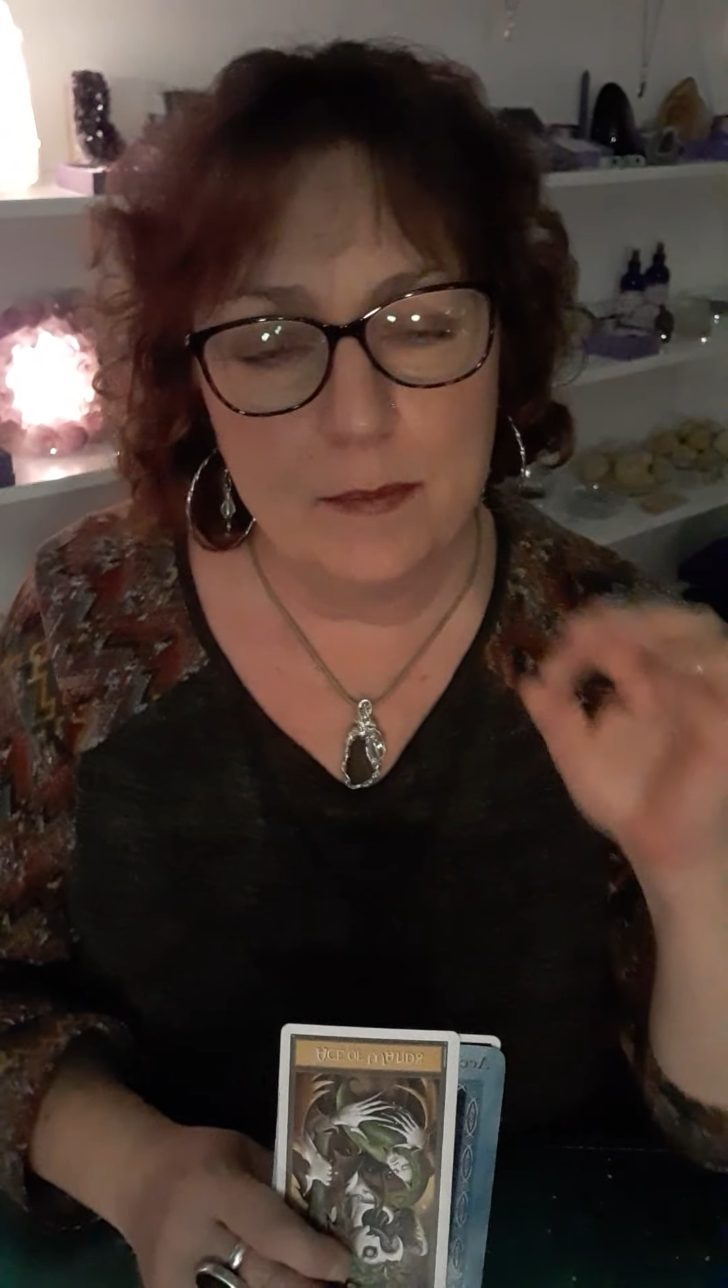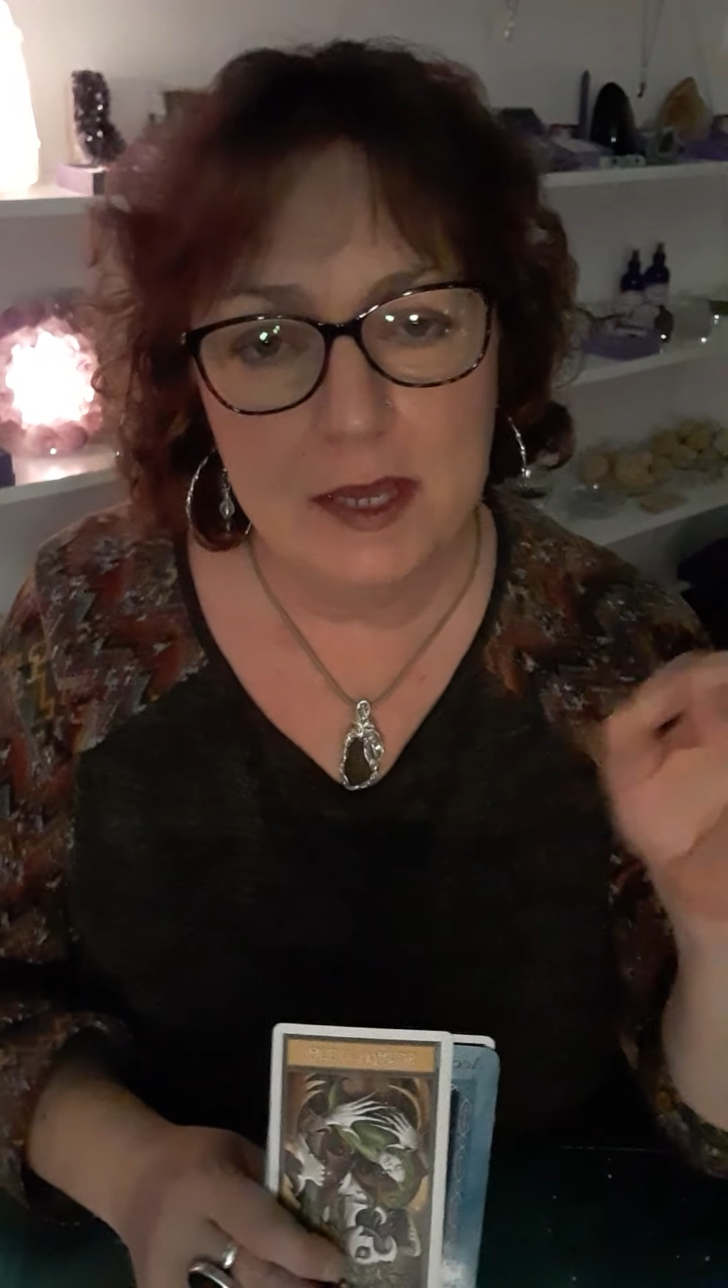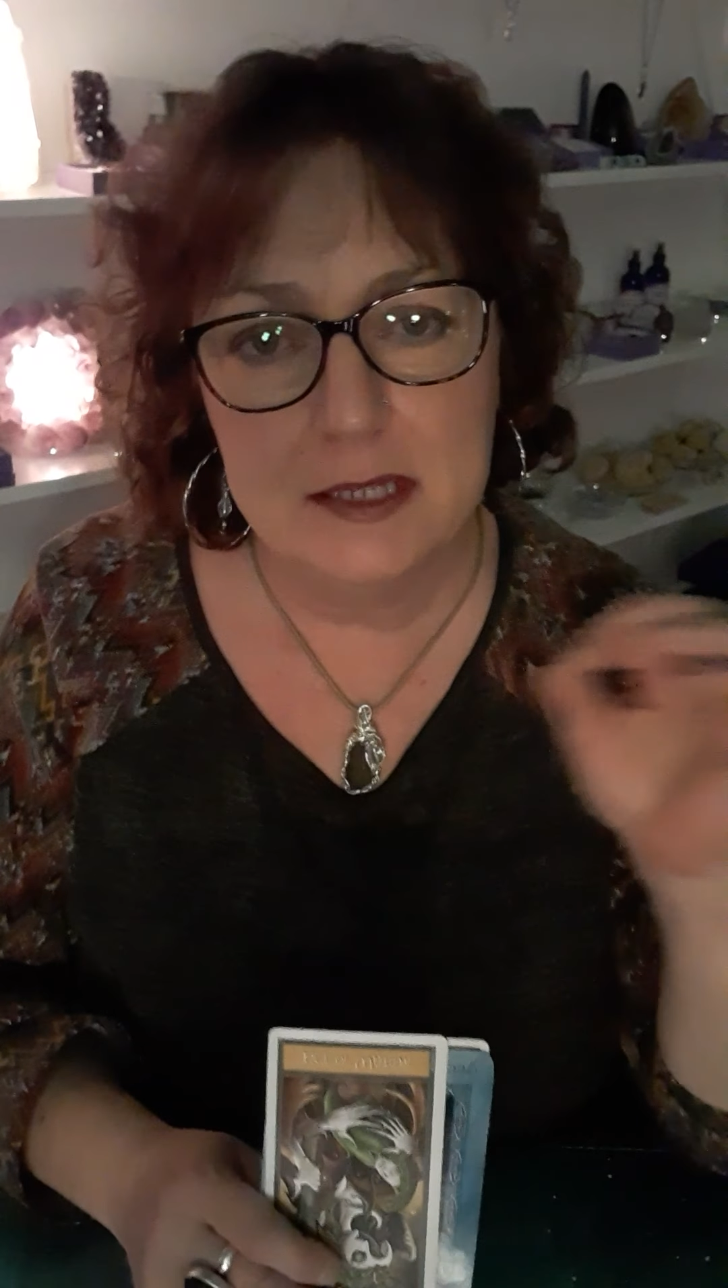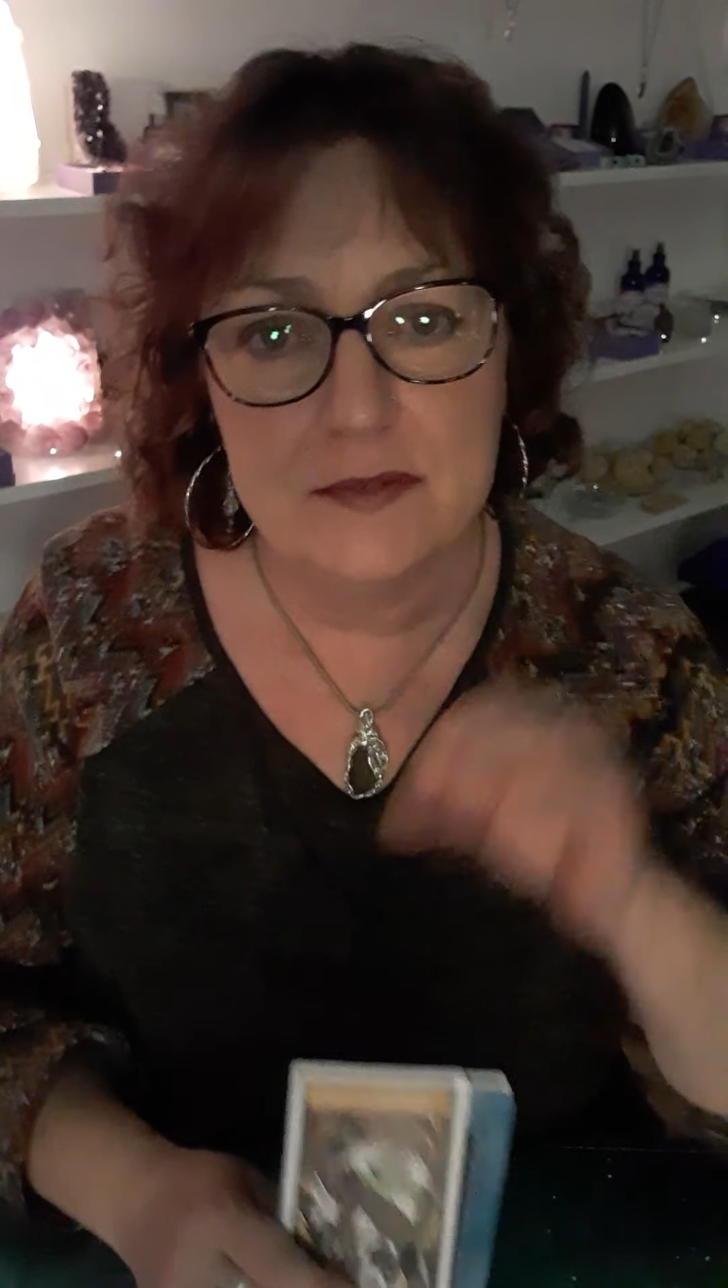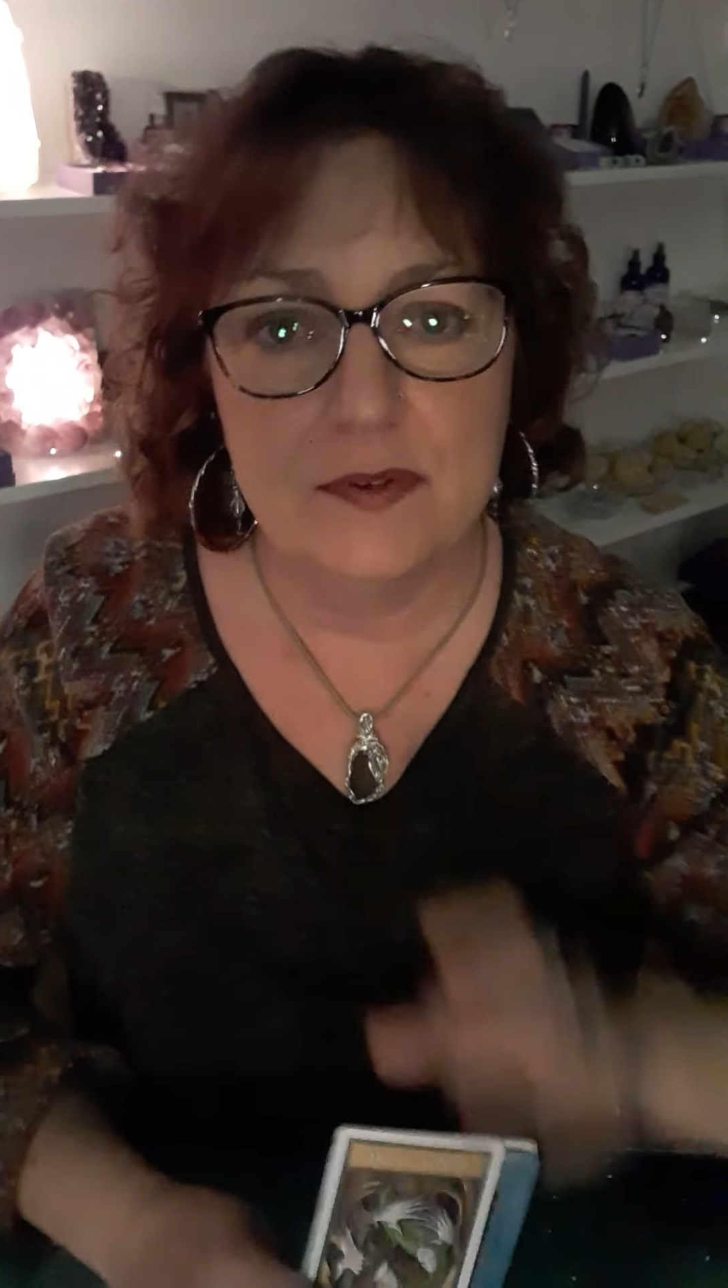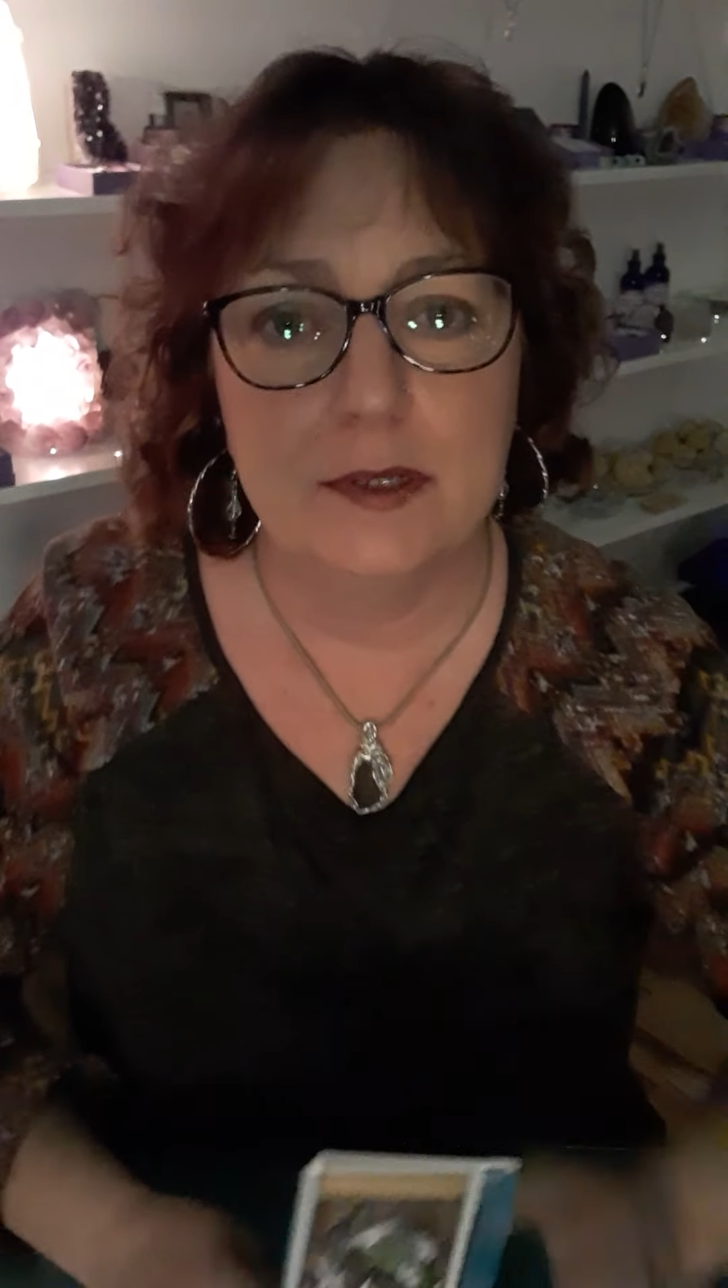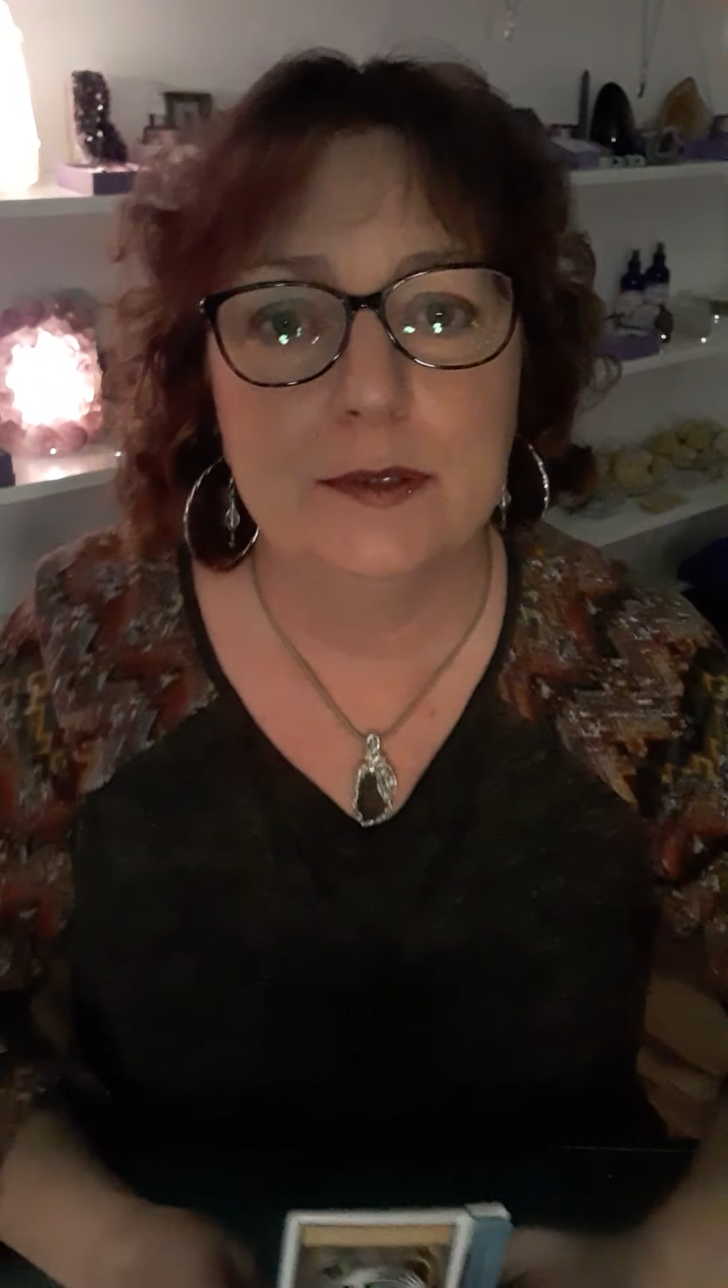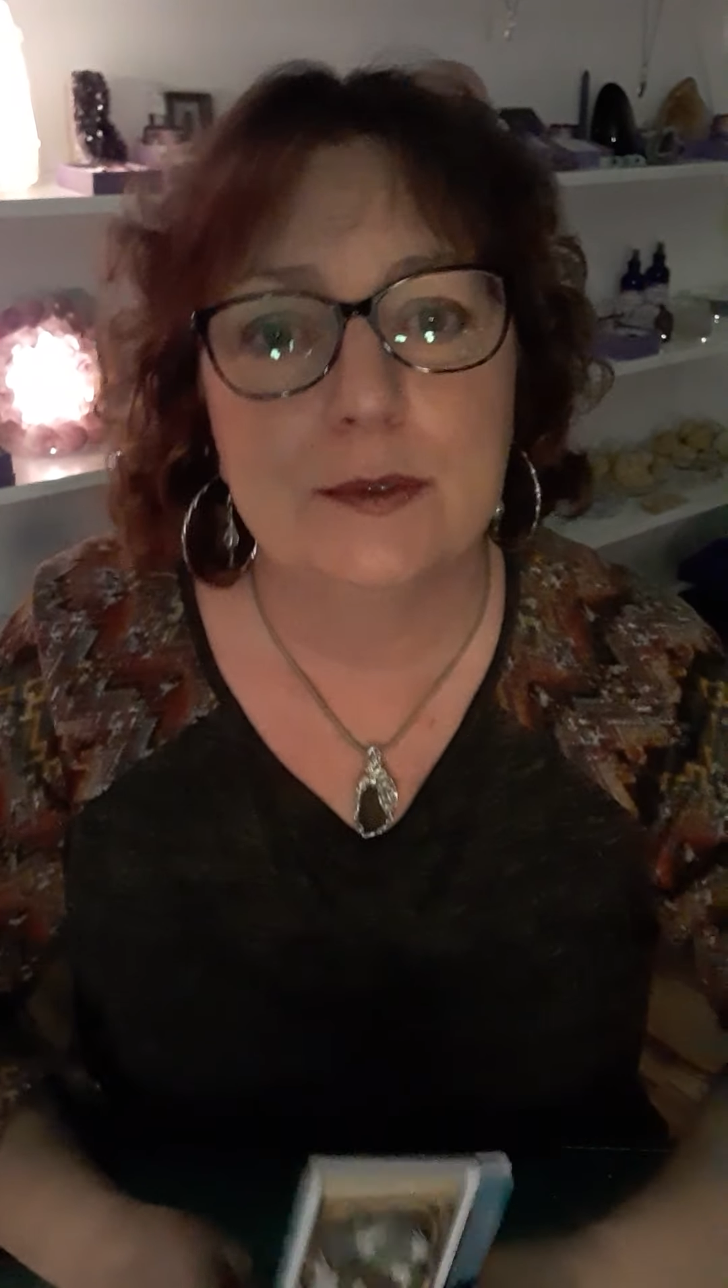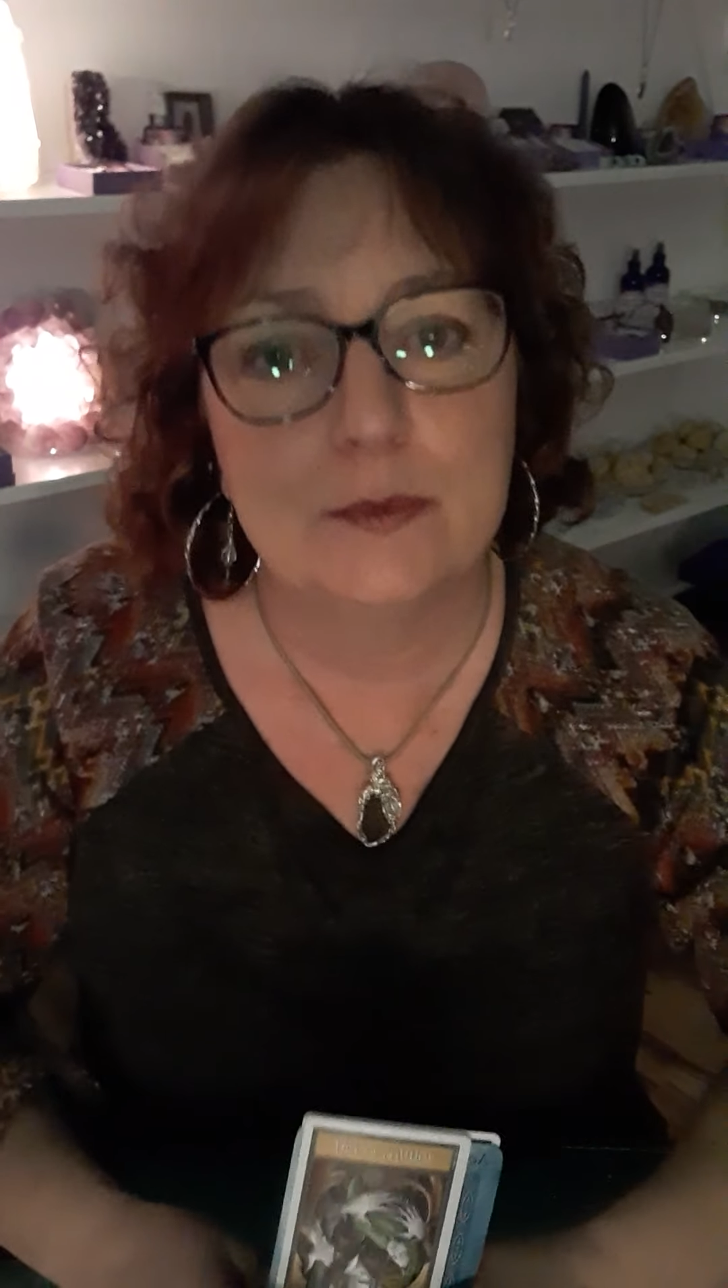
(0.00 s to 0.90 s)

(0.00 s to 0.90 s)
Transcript: peaceful